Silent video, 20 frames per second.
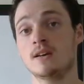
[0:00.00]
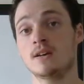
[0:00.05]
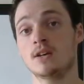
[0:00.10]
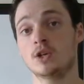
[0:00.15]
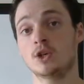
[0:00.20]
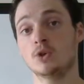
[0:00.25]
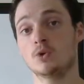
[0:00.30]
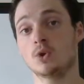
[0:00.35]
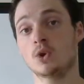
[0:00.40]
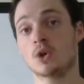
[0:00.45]

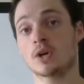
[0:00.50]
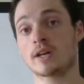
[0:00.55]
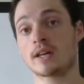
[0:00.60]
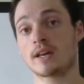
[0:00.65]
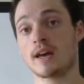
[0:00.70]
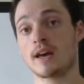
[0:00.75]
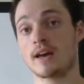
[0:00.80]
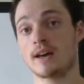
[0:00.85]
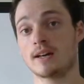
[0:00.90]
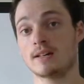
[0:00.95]
You look
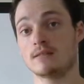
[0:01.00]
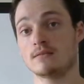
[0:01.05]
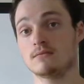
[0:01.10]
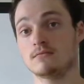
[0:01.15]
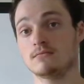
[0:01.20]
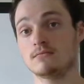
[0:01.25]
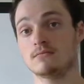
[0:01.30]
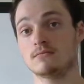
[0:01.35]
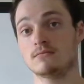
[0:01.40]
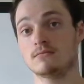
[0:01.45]
at
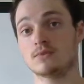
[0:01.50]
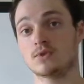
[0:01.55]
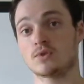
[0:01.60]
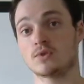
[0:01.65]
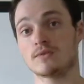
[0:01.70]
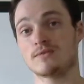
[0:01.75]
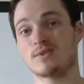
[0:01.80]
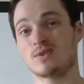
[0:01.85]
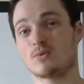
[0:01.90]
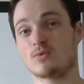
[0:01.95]
sort
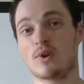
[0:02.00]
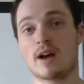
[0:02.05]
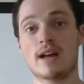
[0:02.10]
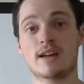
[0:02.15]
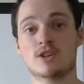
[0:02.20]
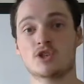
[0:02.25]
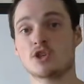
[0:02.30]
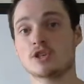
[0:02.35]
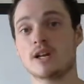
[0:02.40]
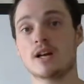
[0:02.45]
of the
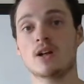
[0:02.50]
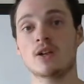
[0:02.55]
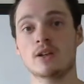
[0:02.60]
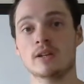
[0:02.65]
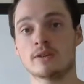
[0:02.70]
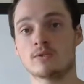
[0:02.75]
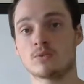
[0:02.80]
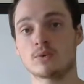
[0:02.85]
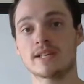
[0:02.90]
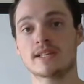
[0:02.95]
rationale
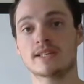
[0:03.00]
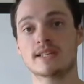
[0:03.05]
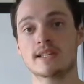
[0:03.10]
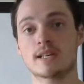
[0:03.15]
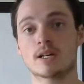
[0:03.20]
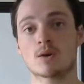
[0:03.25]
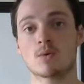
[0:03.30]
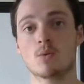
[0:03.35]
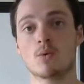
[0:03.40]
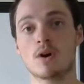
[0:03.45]
and reasoning
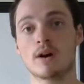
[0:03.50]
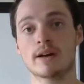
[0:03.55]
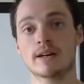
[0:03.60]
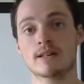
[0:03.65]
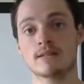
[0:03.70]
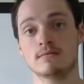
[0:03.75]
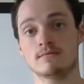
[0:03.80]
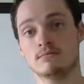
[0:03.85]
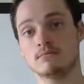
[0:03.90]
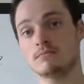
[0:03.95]
on why
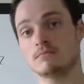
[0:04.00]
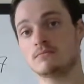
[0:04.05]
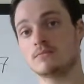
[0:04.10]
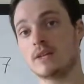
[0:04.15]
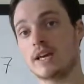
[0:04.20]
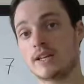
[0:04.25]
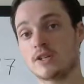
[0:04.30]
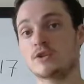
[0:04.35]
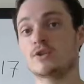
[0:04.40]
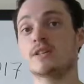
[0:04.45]
it
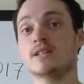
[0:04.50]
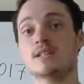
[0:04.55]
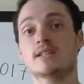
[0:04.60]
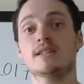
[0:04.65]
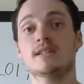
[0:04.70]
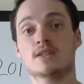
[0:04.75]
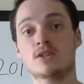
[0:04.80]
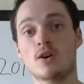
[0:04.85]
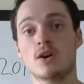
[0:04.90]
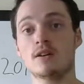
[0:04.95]
entered into
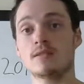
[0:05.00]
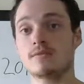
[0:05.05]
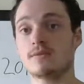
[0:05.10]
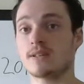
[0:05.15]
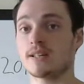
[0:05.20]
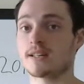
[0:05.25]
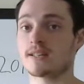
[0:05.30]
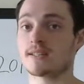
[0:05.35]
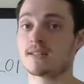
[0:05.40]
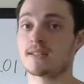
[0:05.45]
these
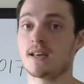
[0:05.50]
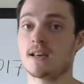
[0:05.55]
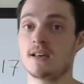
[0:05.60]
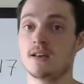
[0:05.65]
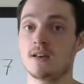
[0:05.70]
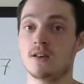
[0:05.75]
conflicts,